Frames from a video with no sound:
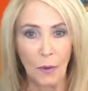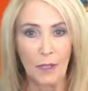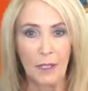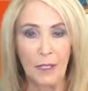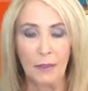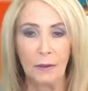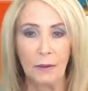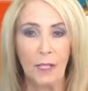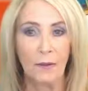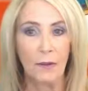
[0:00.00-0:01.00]
want
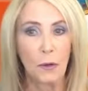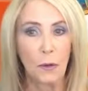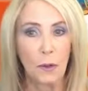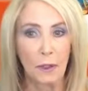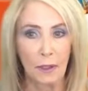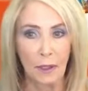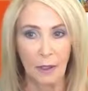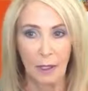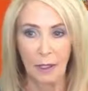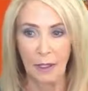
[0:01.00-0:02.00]
to give your
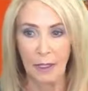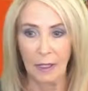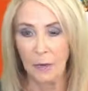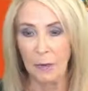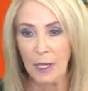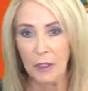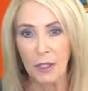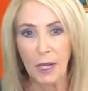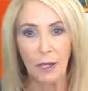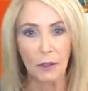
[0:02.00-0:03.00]

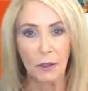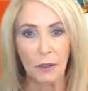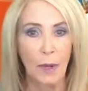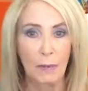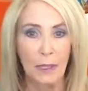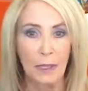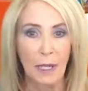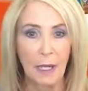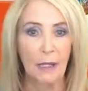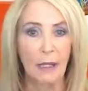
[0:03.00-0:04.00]
information out, your
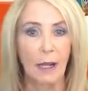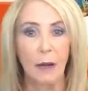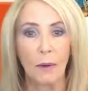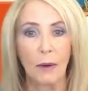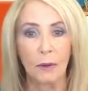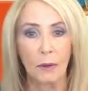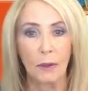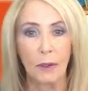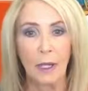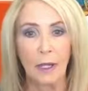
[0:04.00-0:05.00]
website,
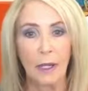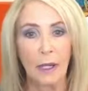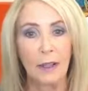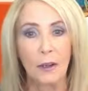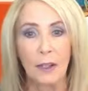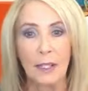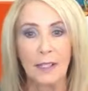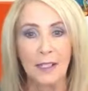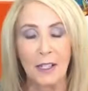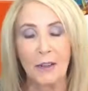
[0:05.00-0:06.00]
however the
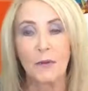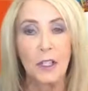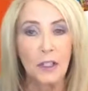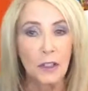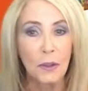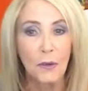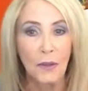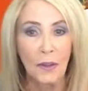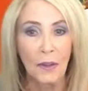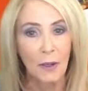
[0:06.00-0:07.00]
audience can reach you
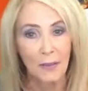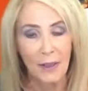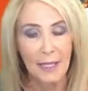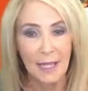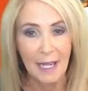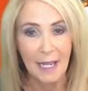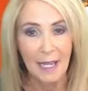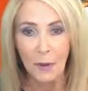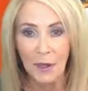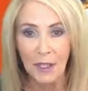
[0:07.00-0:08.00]
if they want to find out
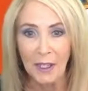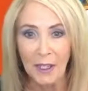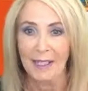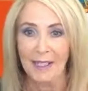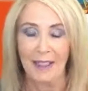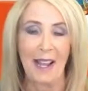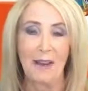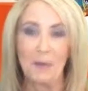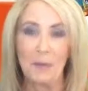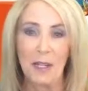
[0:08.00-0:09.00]
more,
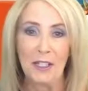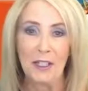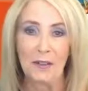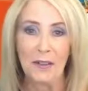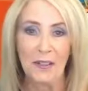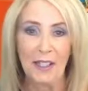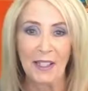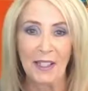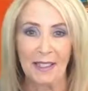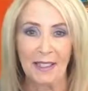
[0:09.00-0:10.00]
that would be terrific.